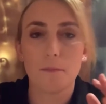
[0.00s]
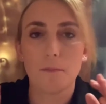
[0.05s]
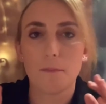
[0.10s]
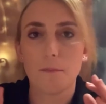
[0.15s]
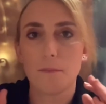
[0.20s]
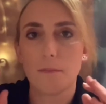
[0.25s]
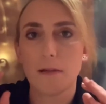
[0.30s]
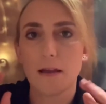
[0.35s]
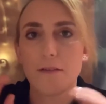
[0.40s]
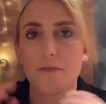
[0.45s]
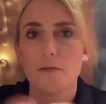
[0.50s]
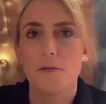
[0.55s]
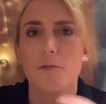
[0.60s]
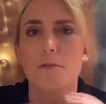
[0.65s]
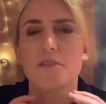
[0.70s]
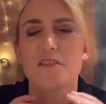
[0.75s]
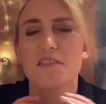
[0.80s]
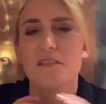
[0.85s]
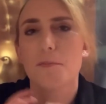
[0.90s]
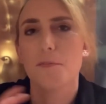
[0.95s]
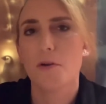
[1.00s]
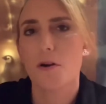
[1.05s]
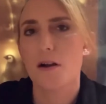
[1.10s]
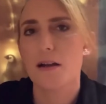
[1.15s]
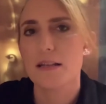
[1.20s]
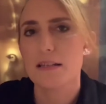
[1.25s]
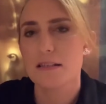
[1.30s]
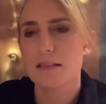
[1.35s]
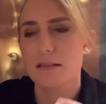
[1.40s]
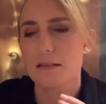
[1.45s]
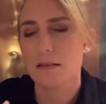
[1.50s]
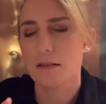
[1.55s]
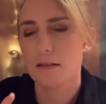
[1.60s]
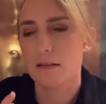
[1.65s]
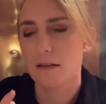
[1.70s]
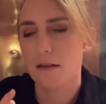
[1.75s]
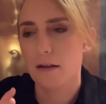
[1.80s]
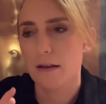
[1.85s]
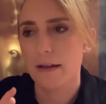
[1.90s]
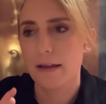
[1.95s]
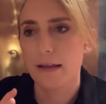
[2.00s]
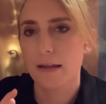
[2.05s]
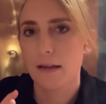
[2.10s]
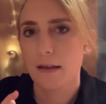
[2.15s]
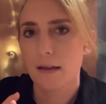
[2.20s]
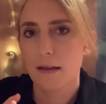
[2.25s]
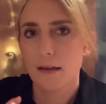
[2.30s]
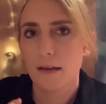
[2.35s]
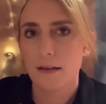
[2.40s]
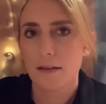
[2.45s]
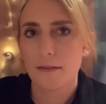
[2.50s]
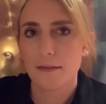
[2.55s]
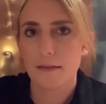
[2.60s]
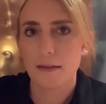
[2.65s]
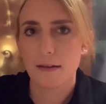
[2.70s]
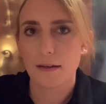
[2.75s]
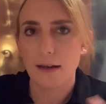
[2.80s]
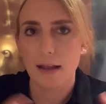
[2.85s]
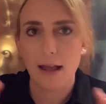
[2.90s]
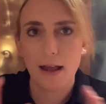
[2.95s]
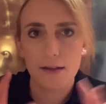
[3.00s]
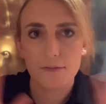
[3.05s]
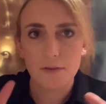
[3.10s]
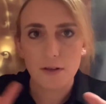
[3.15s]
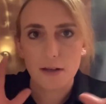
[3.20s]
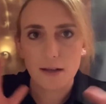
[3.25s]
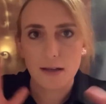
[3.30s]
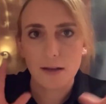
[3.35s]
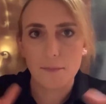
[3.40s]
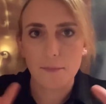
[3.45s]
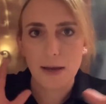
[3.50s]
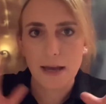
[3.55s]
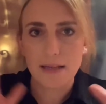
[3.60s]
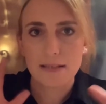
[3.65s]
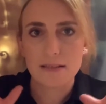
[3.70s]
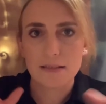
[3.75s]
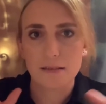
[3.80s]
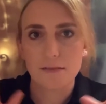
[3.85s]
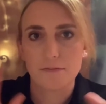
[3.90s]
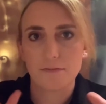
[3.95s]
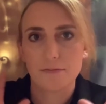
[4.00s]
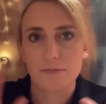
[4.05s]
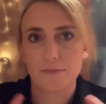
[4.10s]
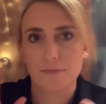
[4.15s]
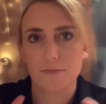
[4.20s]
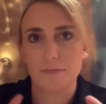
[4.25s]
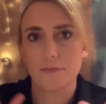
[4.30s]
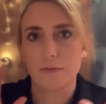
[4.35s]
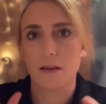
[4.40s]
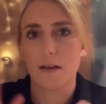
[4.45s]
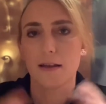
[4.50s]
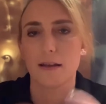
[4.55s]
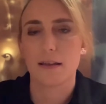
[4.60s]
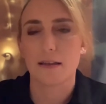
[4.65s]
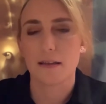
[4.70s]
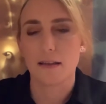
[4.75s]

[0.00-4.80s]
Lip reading: everyone was surprised that I didn't have like a massive like